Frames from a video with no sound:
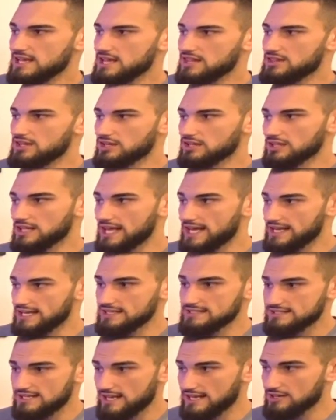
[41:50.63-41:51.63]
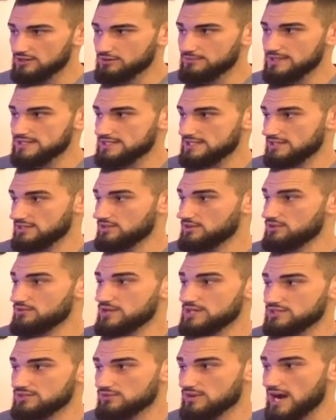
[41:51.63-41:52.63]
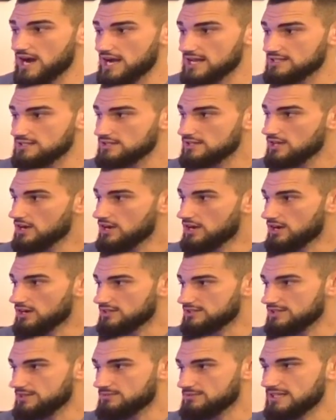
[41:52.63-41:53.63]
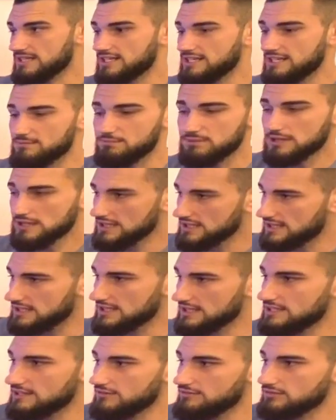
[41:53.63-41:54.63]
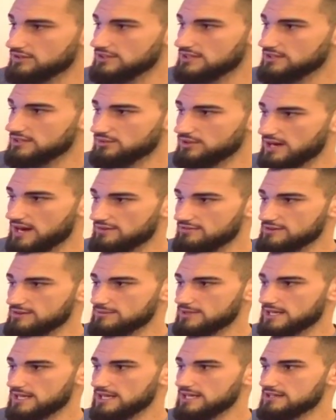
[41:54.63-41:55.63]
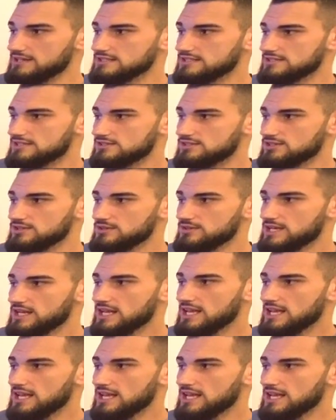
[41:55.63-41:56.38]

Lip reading: Their leg entanglements and their wrist rides are something completely different than what everybody else is doing.